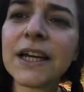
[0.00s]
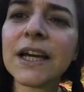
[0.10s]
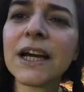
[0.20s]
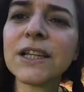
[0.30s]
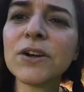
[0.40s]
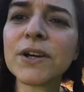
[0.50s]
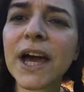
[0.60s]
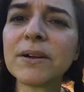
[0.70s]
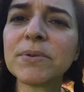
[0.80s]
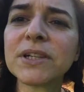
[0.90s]
Hello,
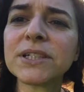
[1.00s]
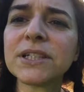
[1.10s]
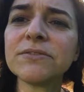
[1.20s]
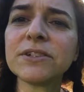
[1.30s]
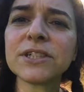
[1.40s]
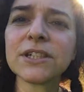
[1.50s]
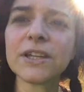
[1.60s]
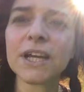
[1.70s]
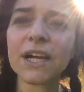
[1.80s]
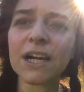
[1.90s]
cat person, if you're still
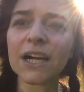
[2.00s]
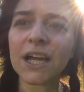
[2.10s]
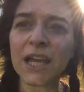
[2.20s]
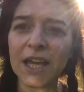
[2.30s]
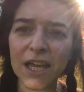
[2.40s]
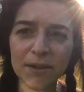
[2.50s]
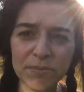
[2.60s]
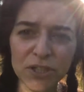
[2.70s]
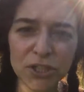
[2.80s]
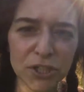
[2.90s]
there, and
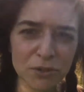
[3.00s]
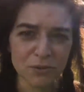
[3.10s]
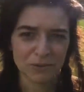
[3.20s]
Bijou.